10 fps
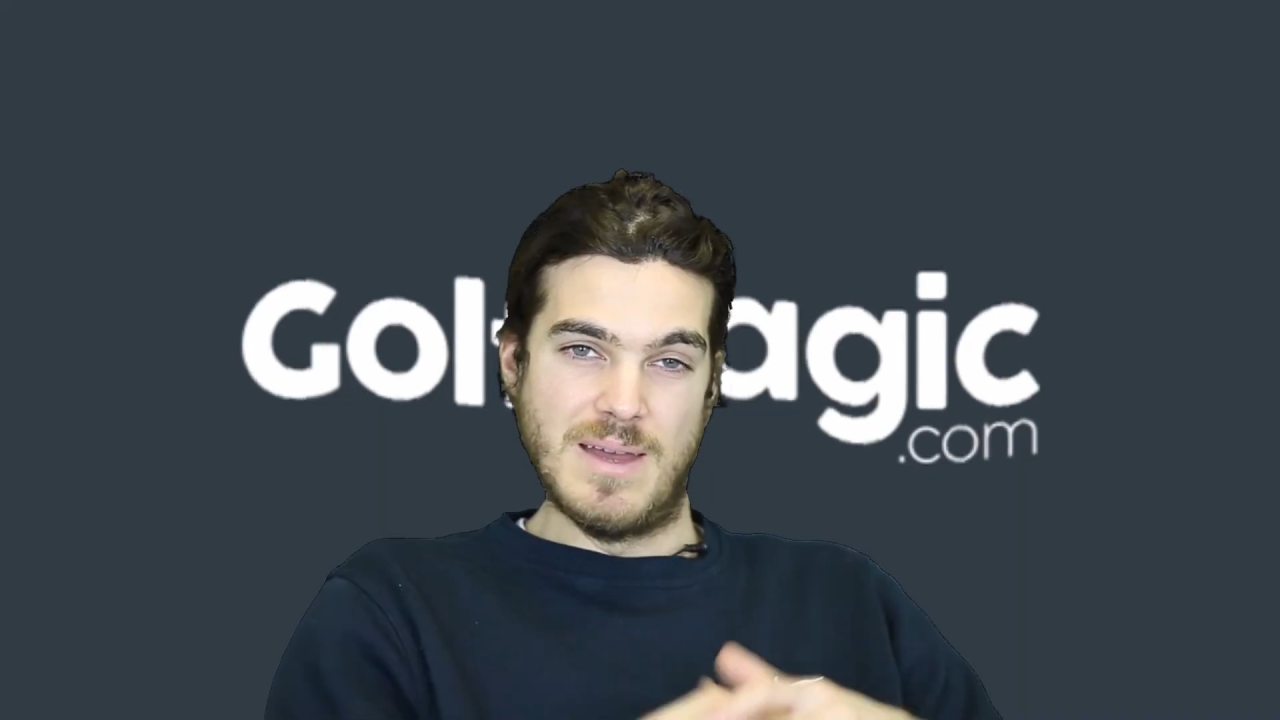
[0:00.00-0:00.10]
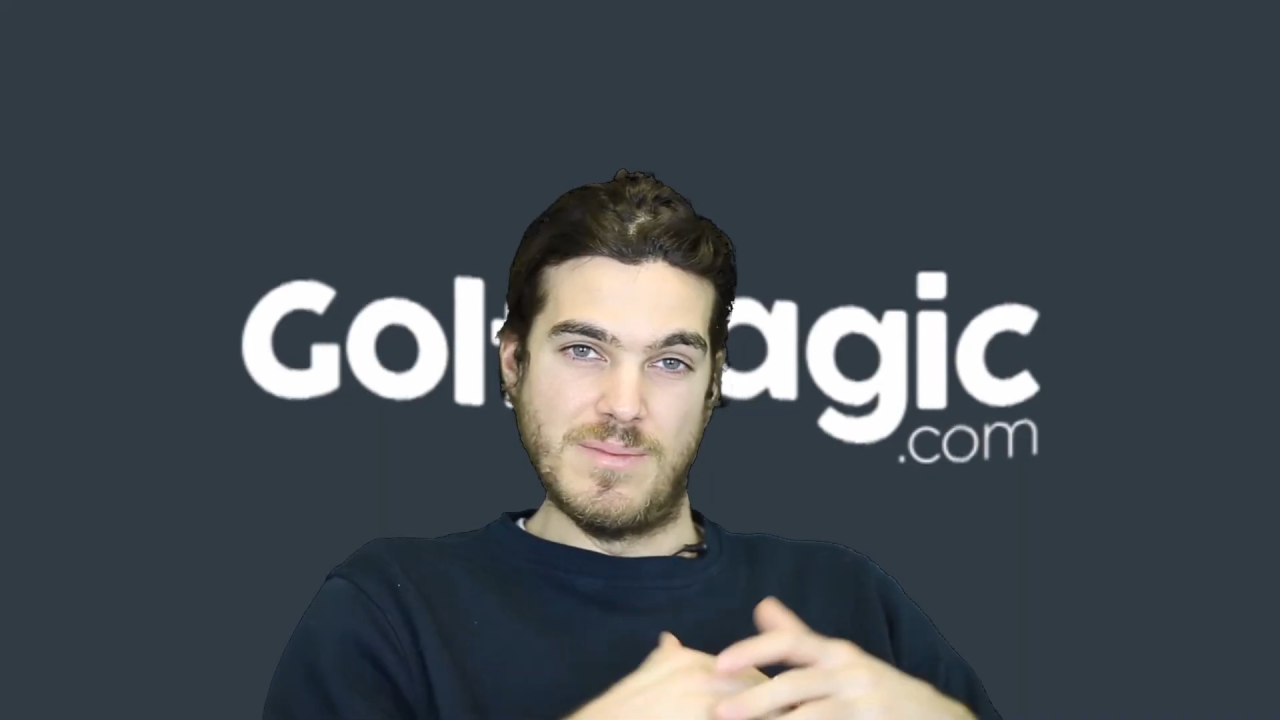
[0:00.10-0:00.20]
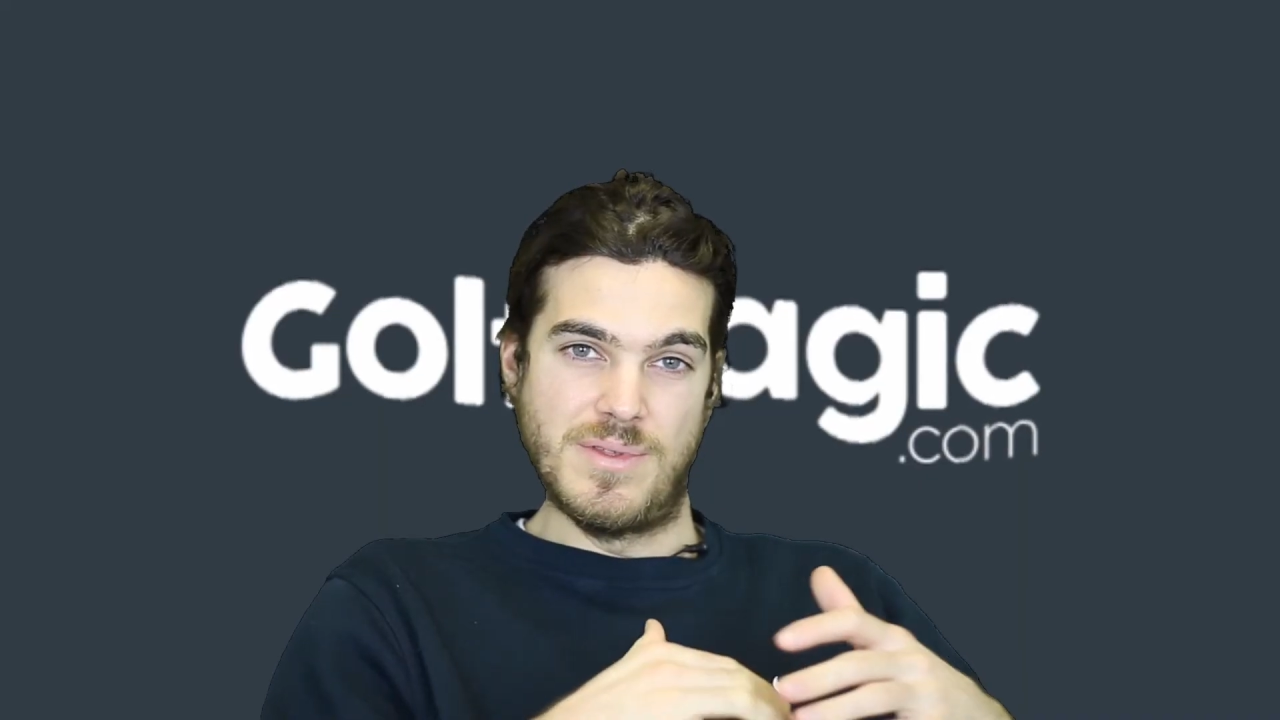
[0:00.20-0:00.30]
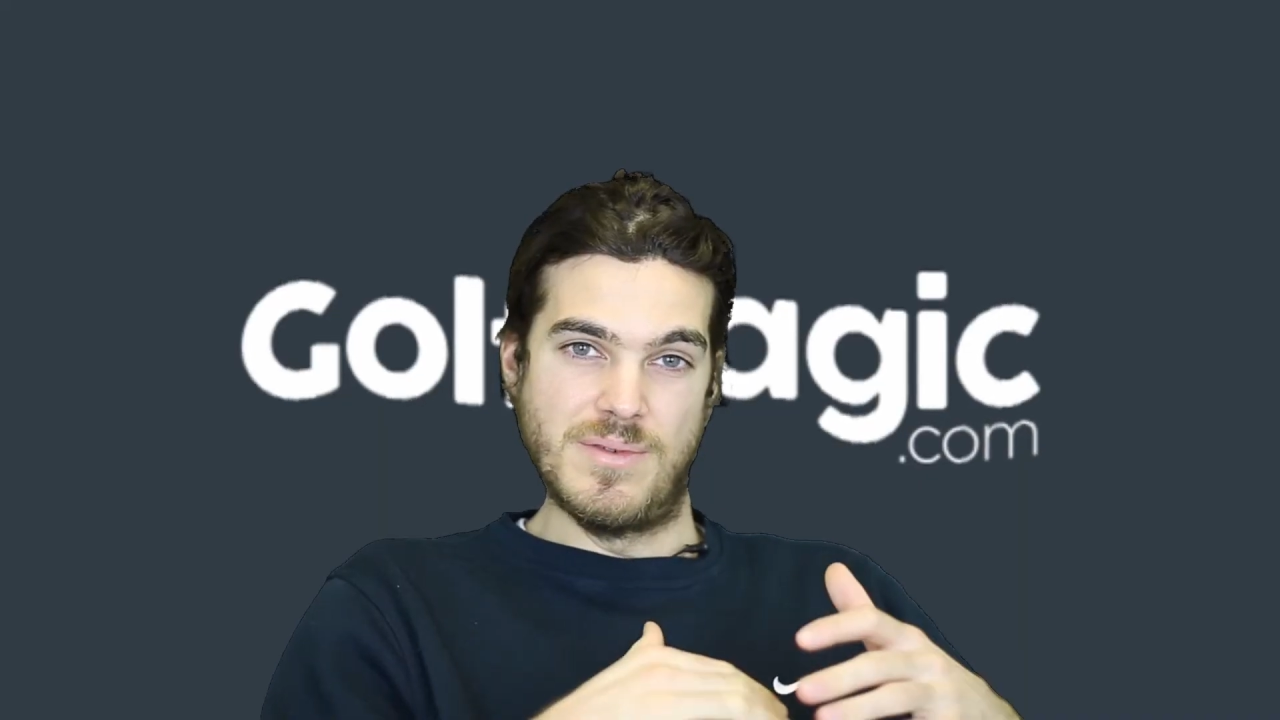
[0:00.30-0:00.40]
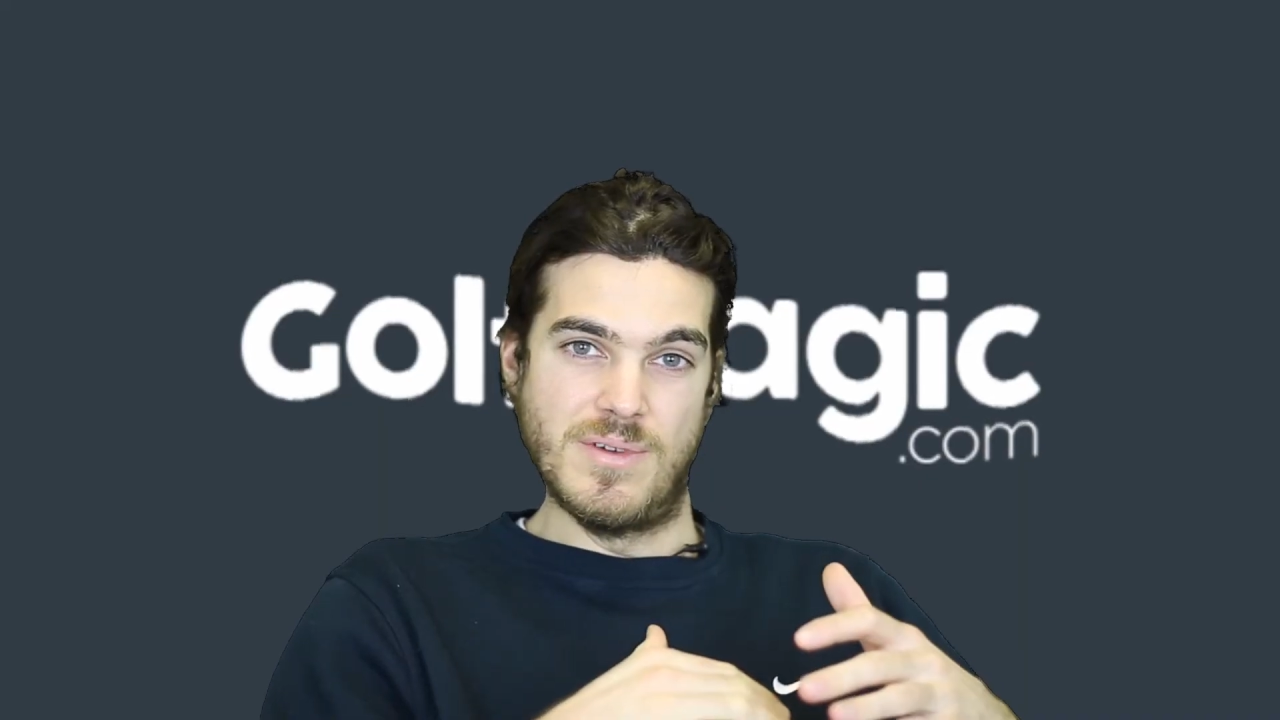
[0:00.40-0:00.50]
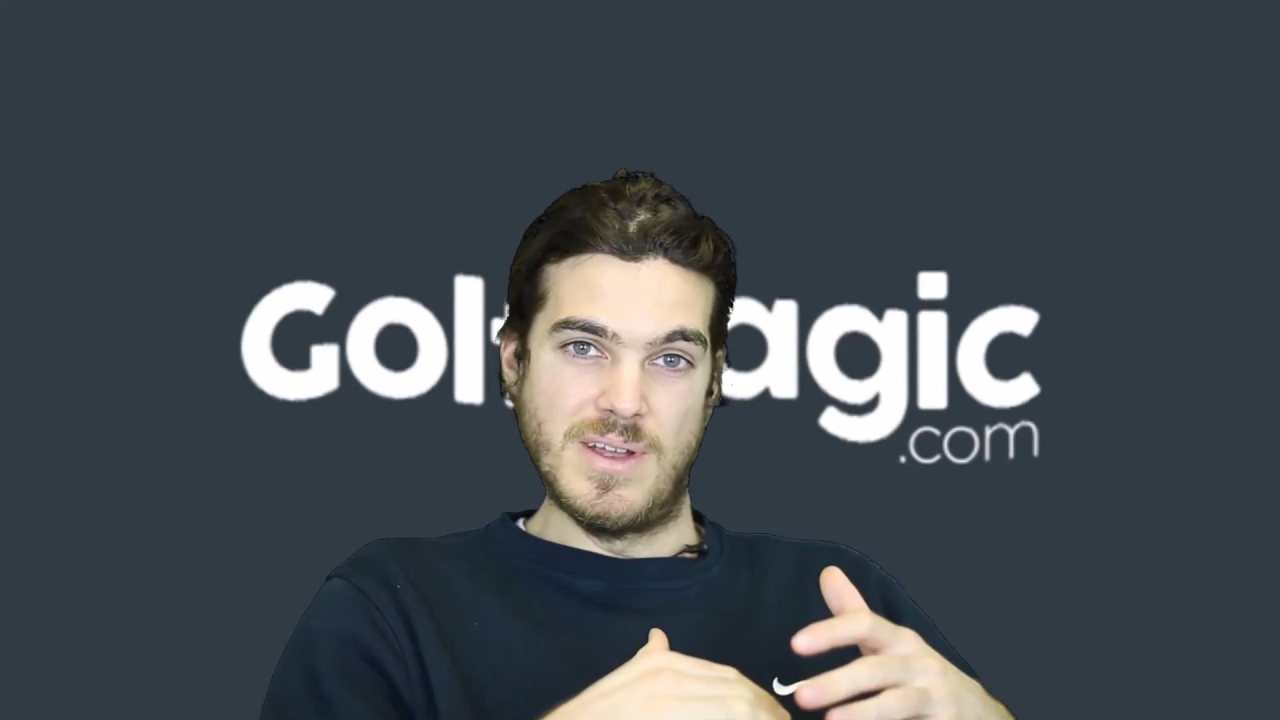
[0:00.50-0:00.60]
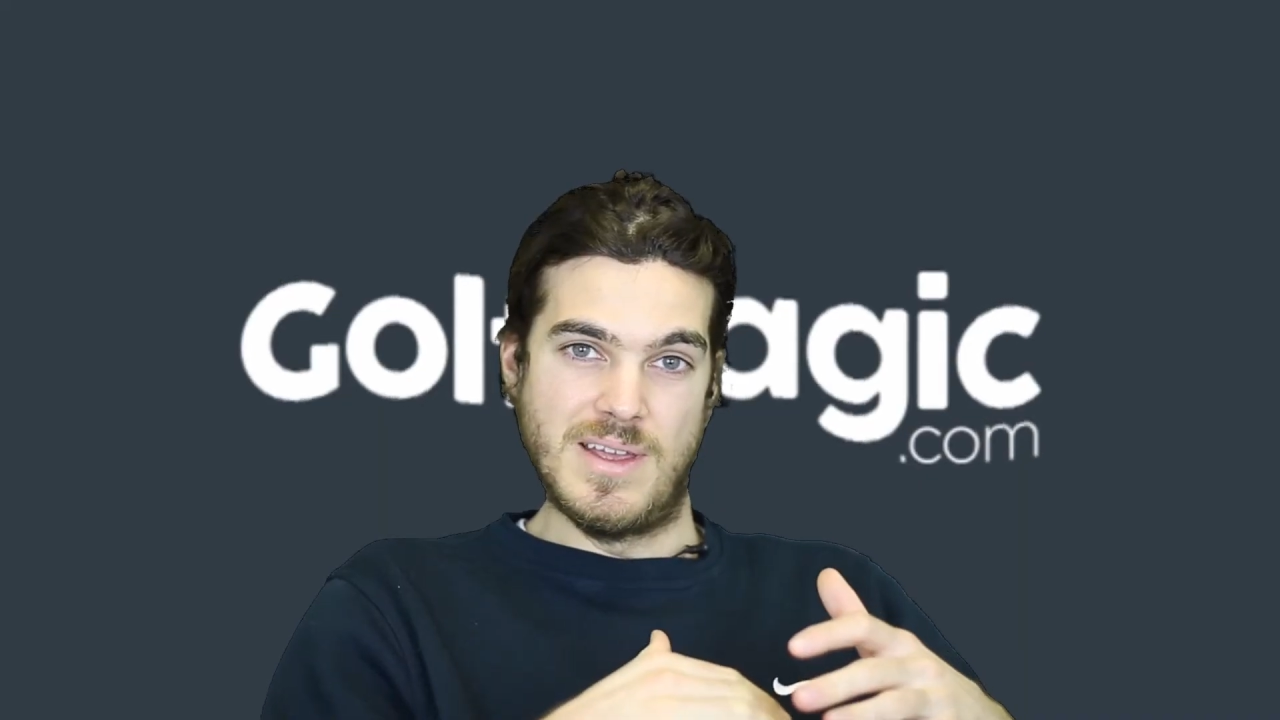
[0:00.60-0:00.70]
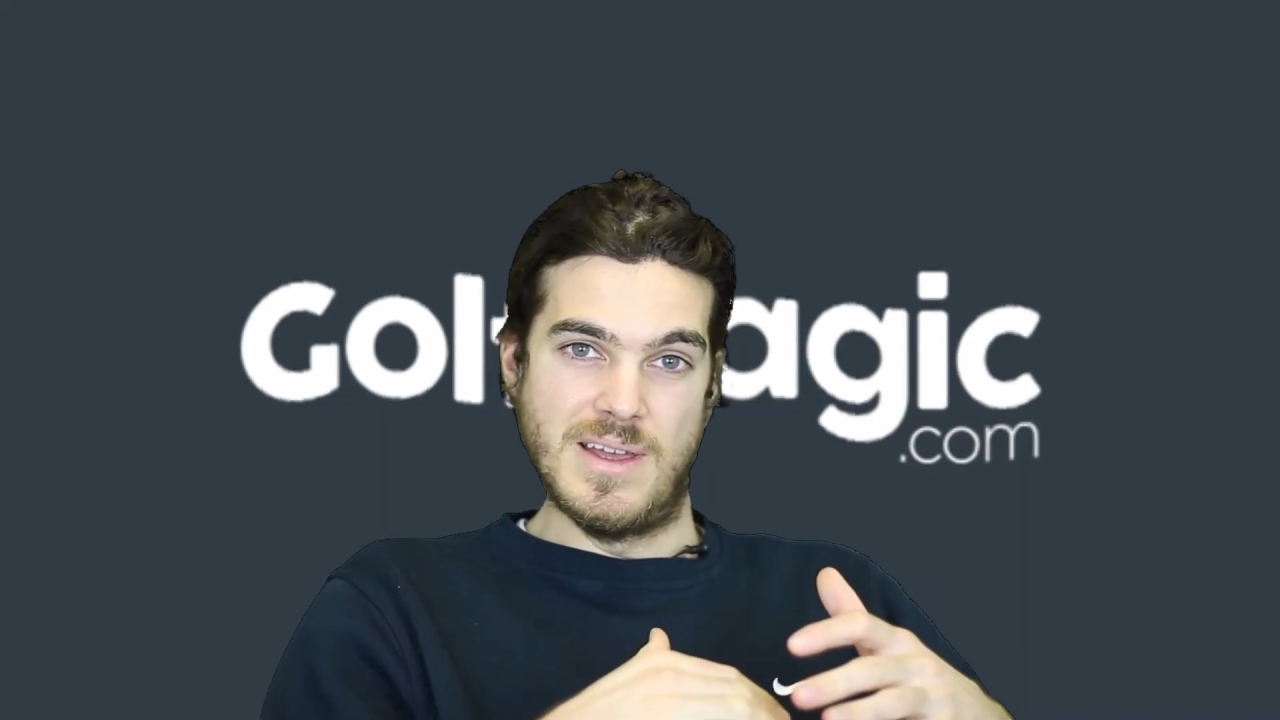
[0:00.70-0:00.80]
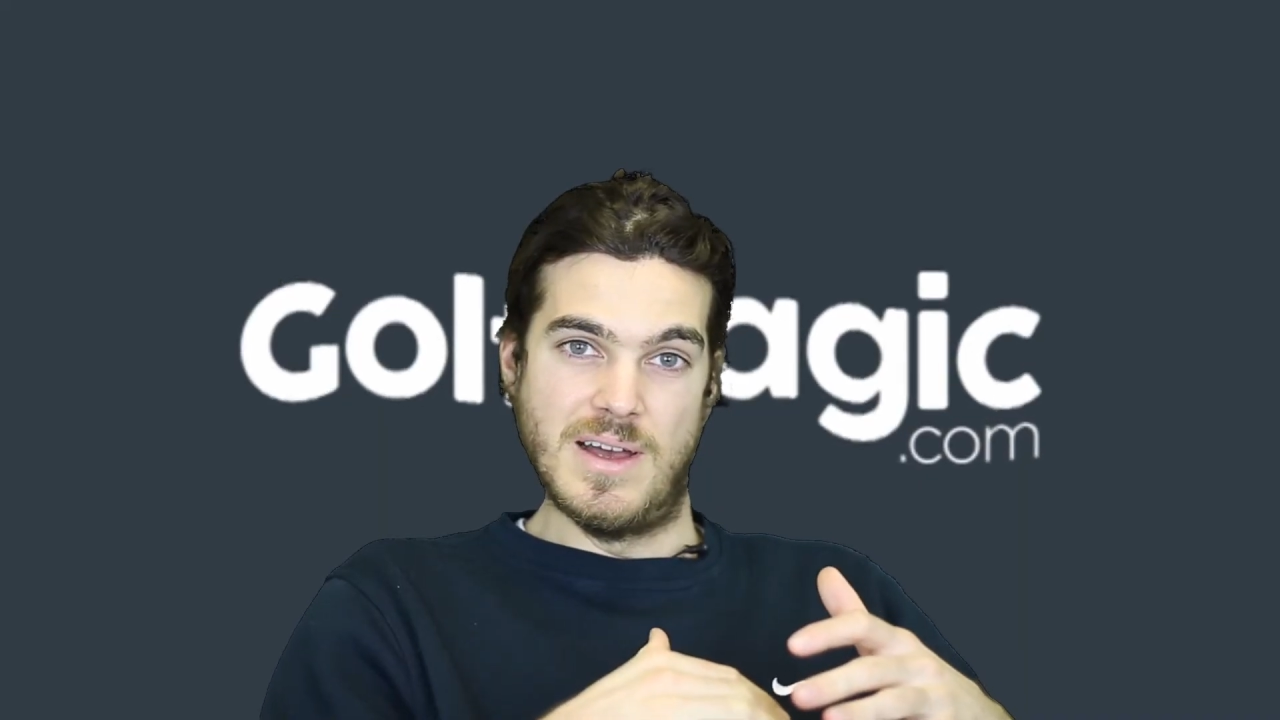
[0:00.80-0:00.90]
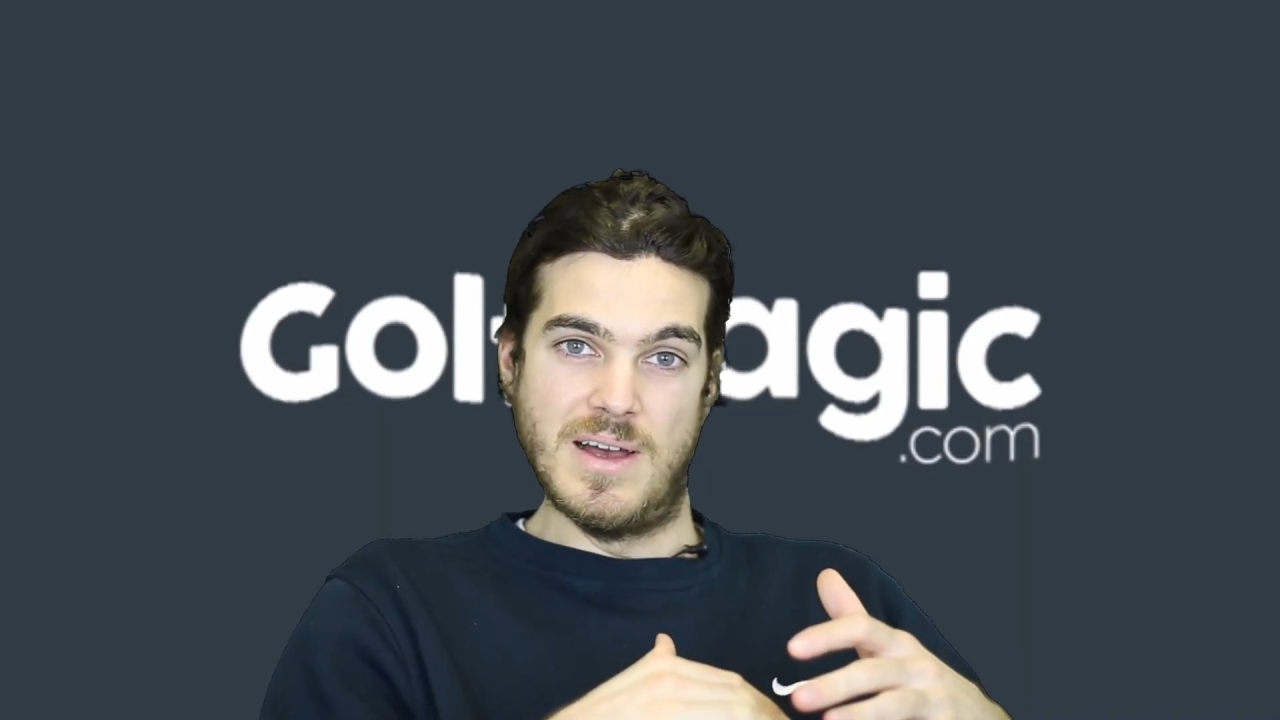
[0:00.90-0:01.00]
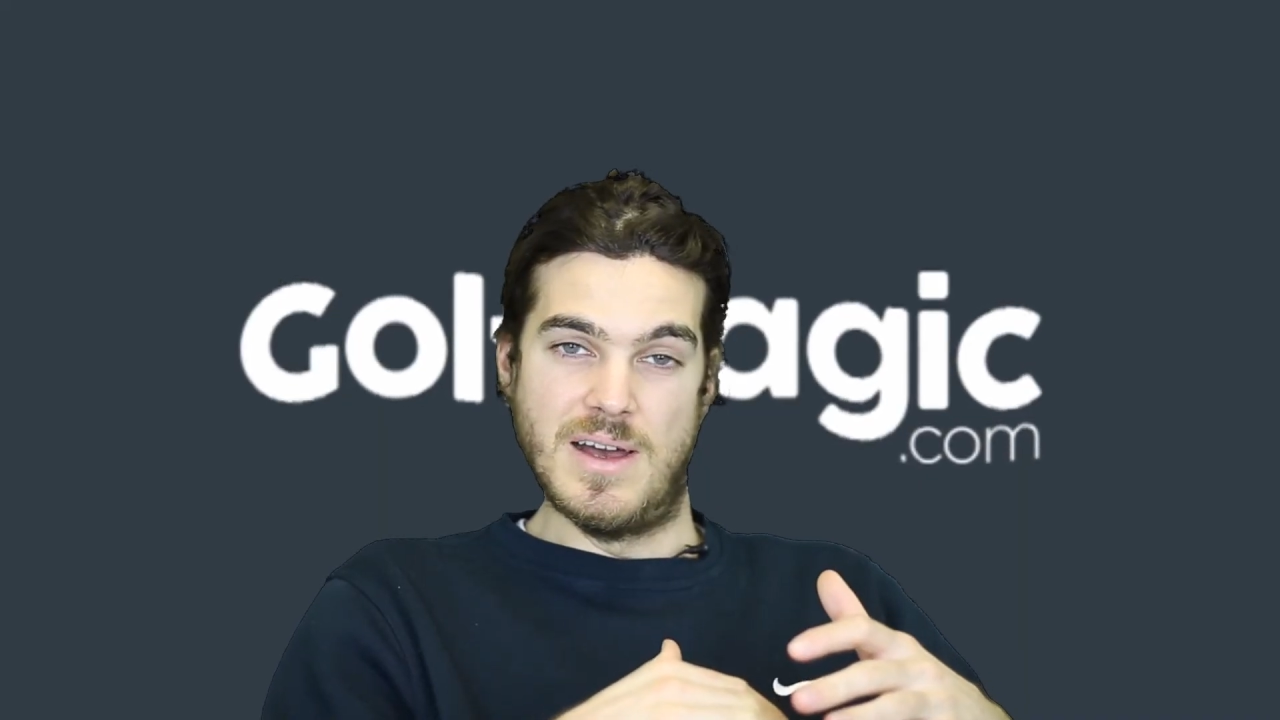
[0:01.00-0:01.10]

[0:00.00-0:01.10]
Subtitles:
M3